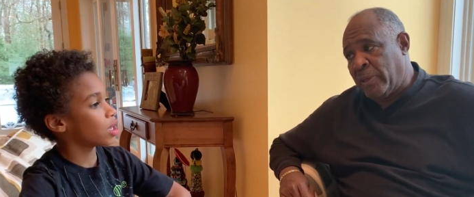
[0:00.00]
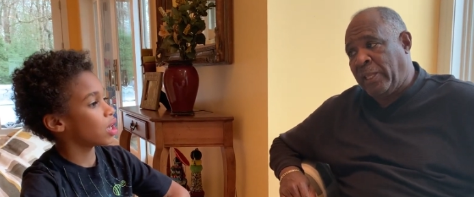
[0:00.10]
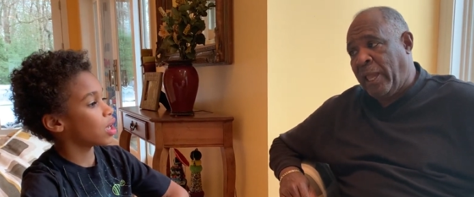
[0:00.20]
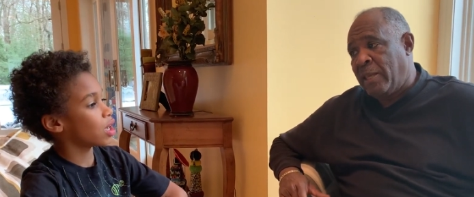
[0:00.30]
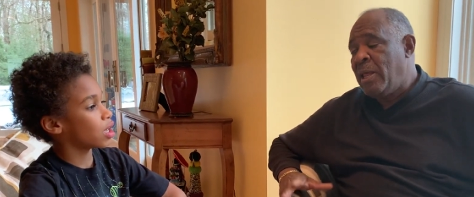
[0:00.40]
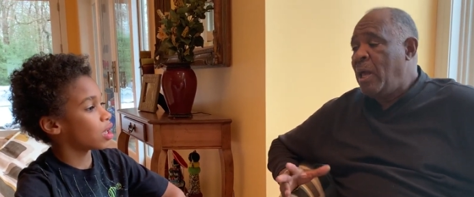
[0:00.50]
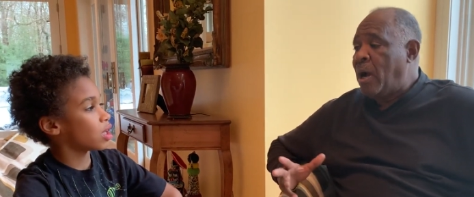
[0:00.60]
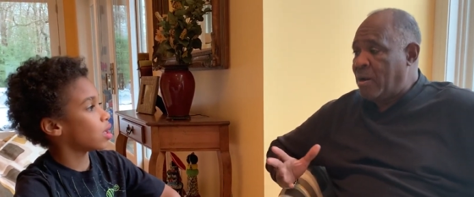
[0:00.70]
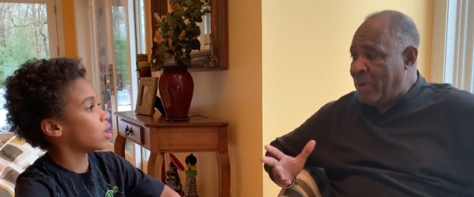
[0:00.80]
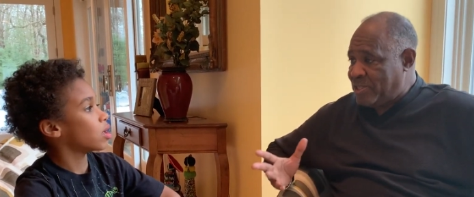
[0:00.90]
Speaker 1: But again,
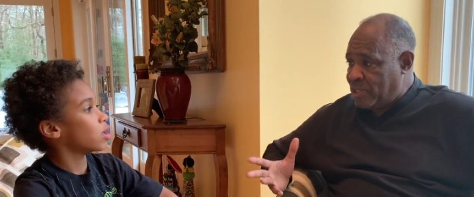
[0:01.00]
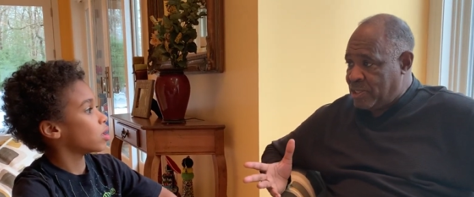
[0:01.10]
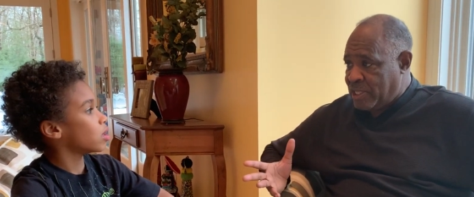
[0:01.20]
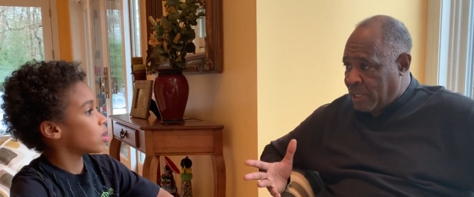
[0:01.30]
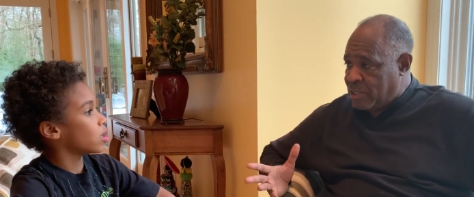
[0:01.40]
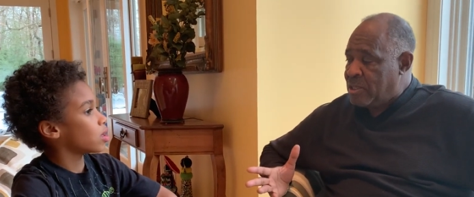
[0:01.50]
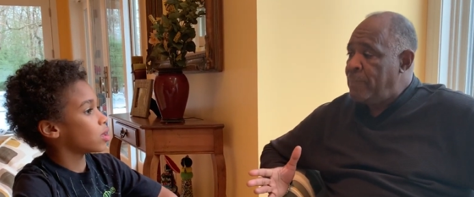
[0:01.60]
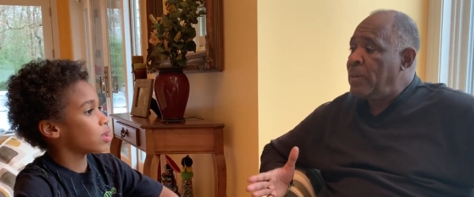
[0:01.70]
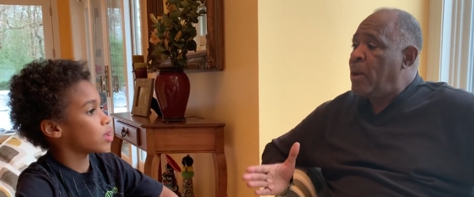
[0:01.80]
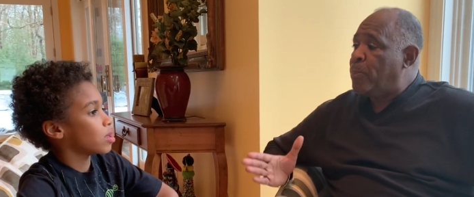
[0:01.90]
our message is this,
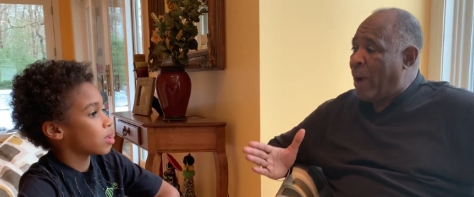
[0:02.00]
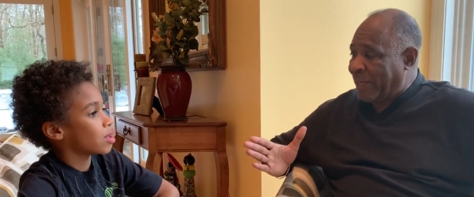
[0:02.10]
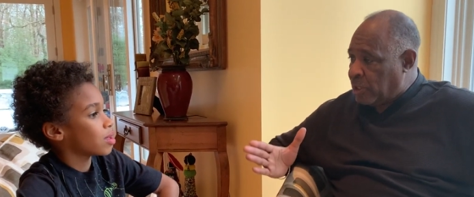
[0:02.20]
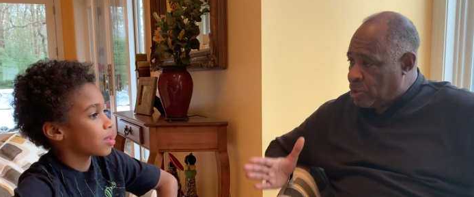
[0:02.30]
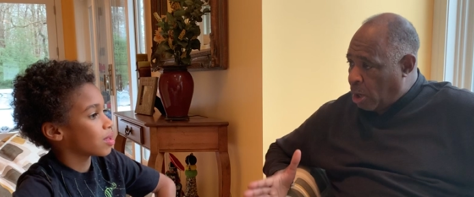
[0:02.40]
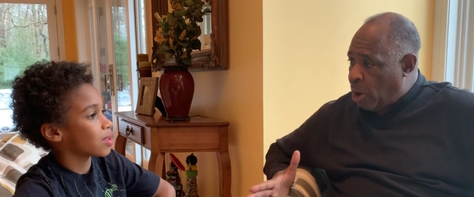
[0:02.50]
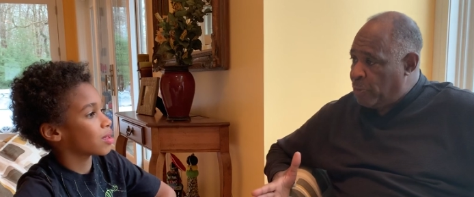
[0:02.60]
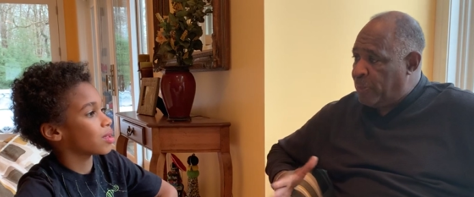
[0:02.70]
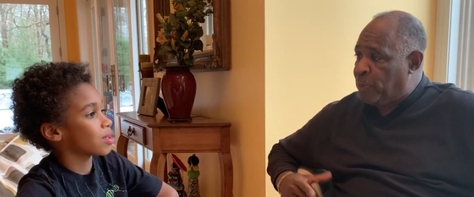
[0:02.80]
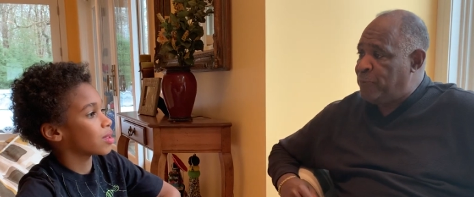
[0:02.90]
practice
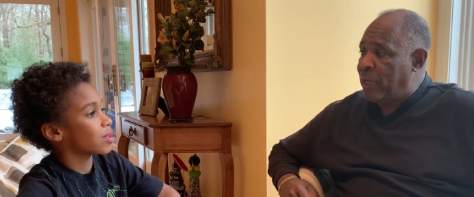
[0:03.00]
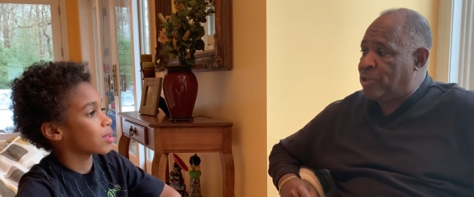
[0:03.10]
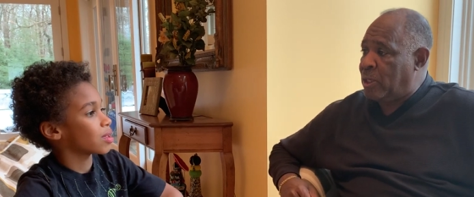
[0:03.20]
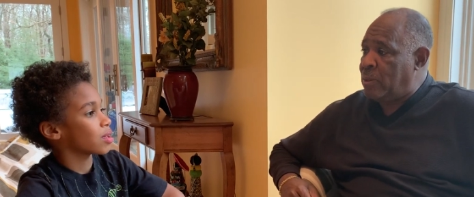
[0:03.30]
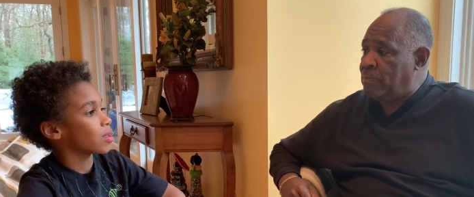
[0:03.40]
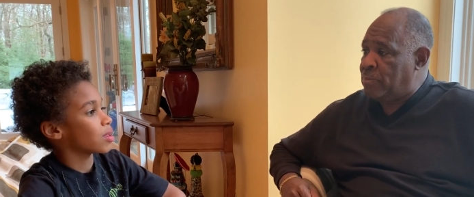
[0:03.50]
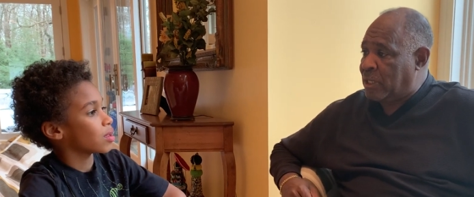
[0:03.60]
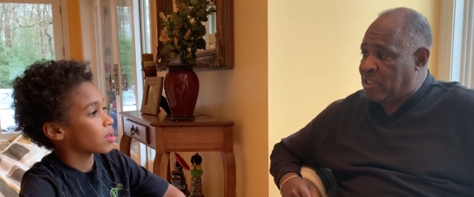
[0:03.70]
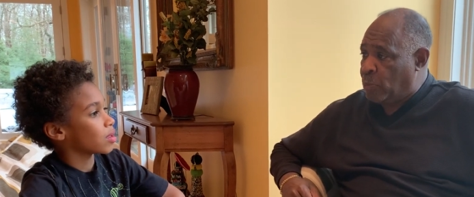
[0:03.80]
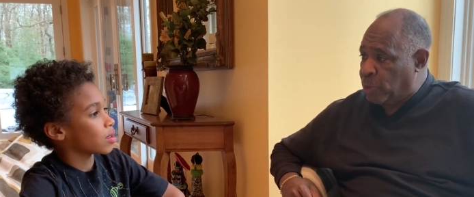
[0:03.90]
all the prevention
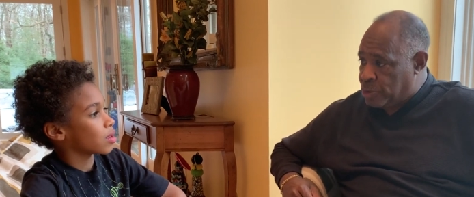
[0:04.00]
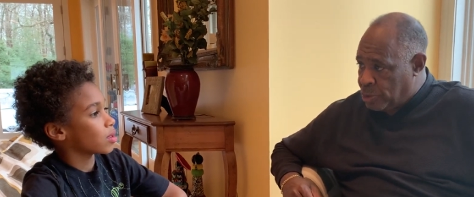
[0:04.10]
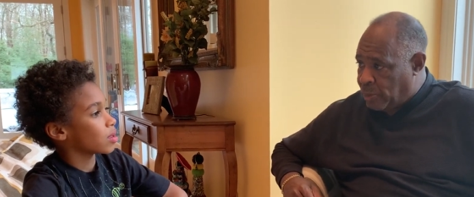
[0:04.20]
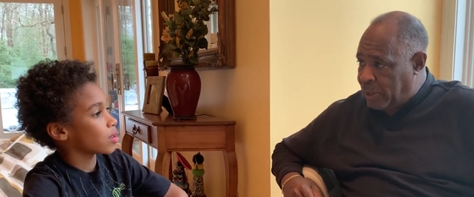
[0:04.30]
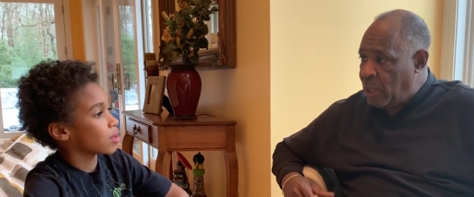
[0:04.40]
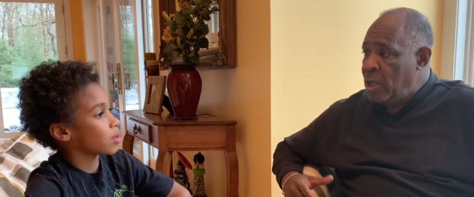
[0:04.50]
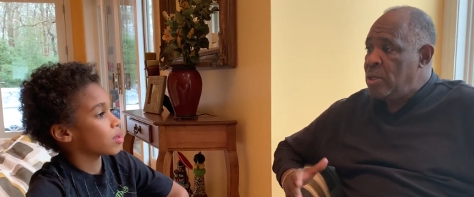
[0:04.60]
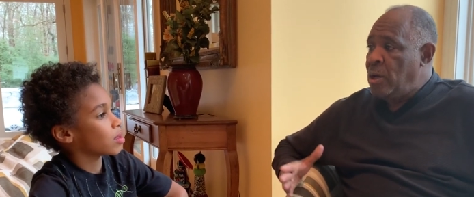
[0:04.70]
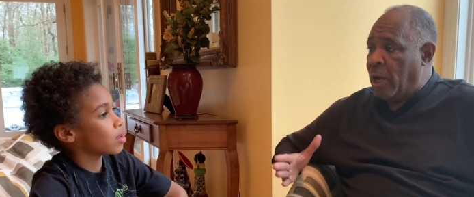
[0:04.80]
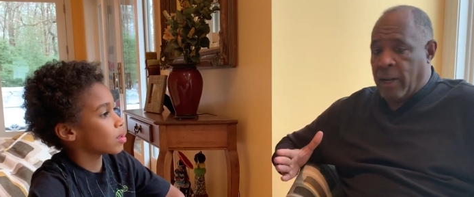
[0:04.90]
things that we're doing,
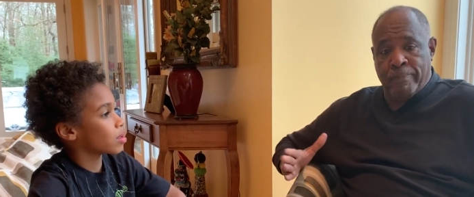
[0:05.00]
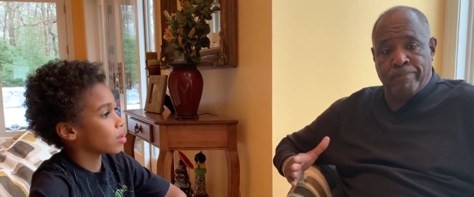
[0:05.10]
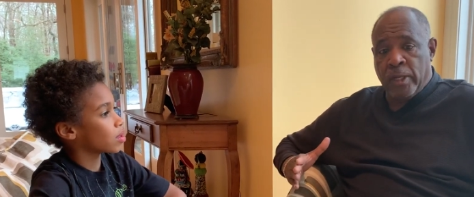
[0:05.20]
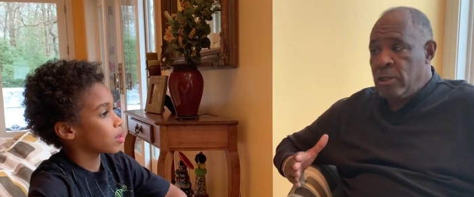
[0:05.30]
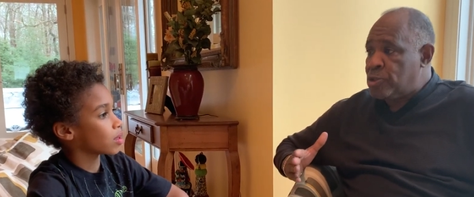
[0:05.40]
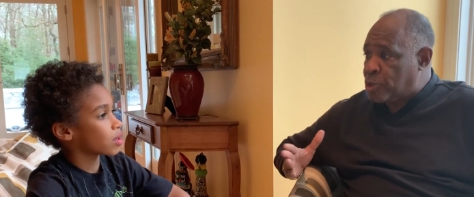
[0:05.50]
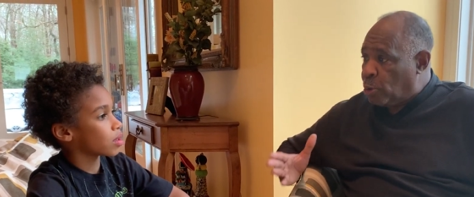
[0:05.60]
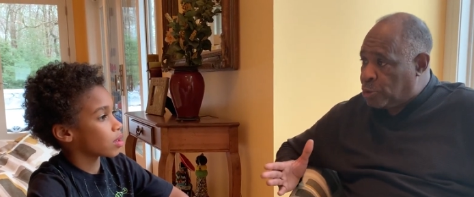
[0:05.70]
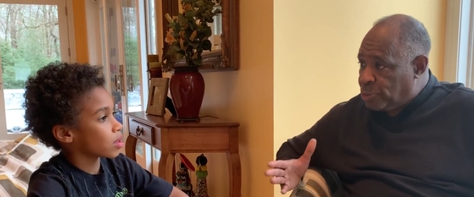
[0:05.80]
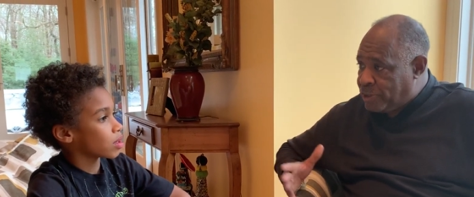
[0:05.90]
um,
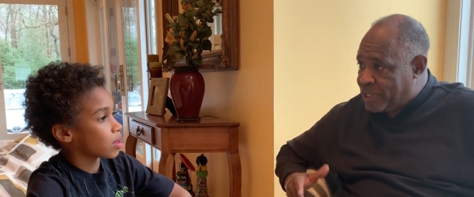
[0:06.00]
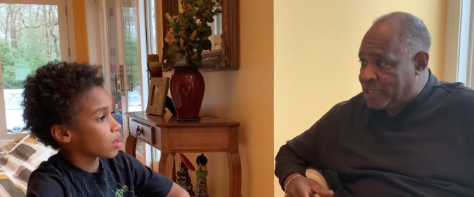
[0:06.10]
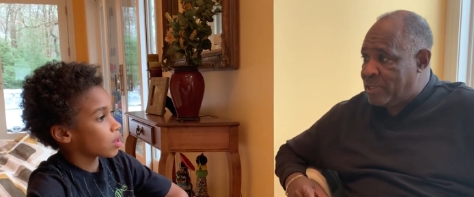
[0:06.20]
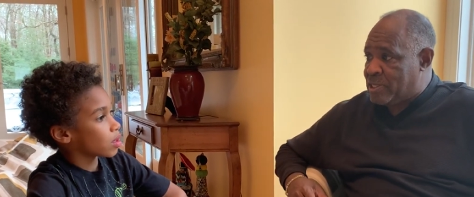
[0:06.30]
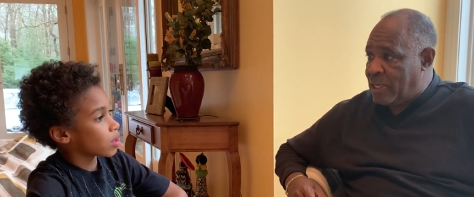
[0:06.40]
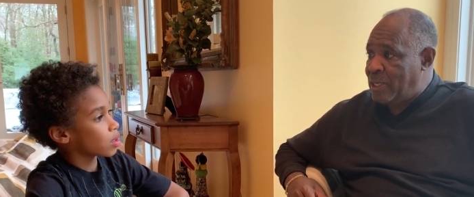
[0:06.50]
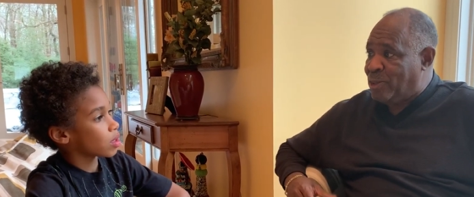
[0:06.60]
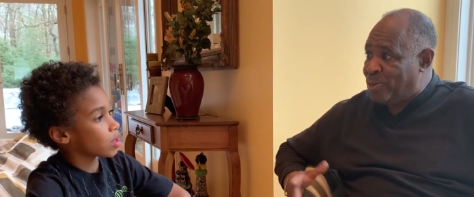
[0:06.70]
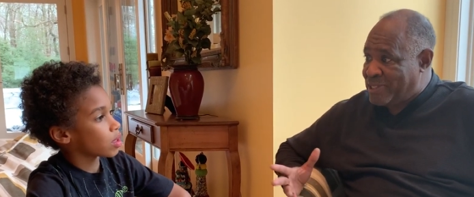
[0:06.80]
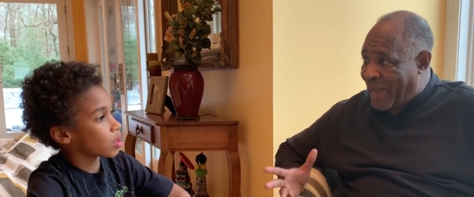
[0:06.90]
social distancing,
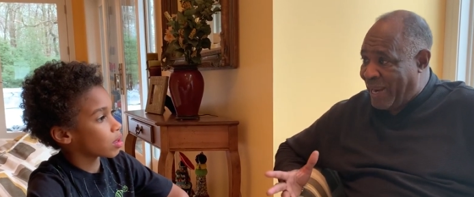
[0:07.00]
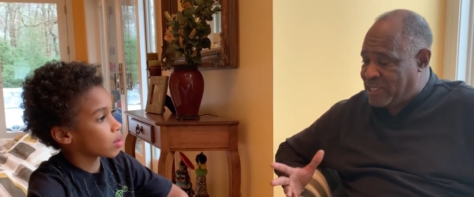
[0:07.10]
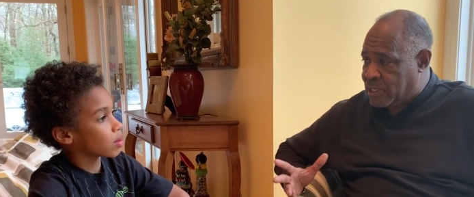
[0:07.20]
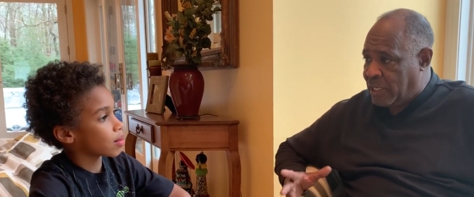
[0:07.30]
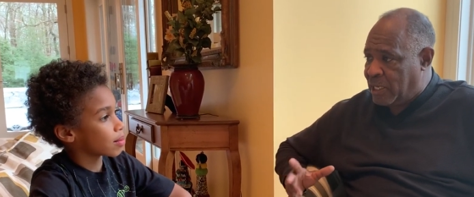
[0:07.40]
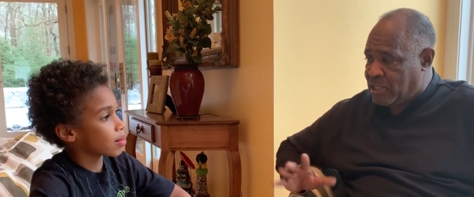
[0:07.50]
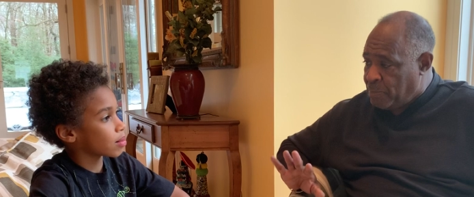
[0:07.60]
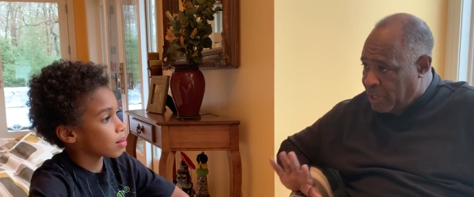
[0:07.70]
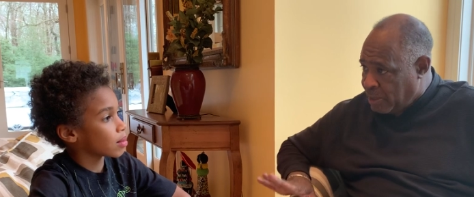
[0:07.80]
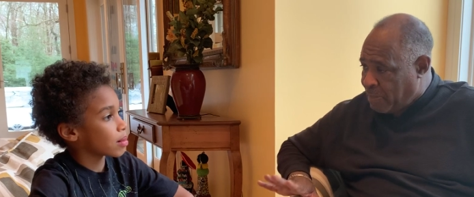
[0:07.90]
those kinds of things, to
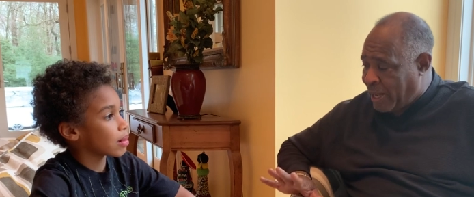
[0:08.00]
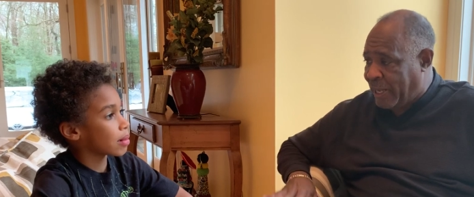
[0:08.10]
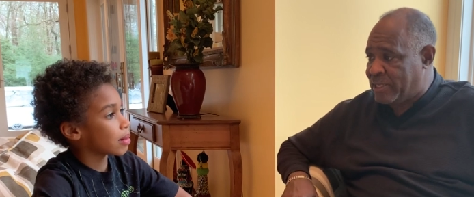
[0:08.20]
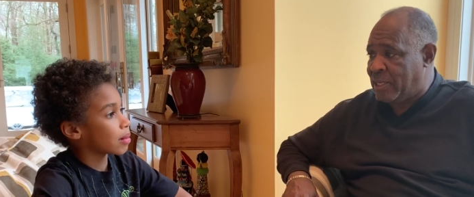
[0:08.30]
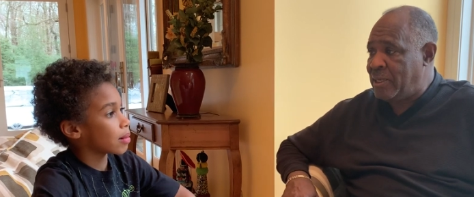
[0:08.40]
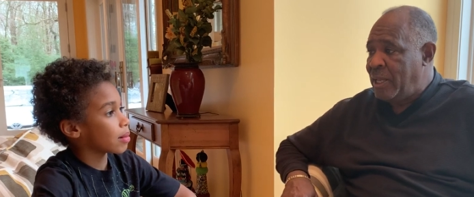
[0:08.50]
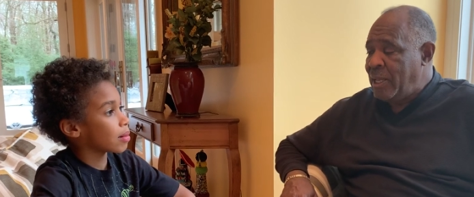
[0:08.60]
minimize it.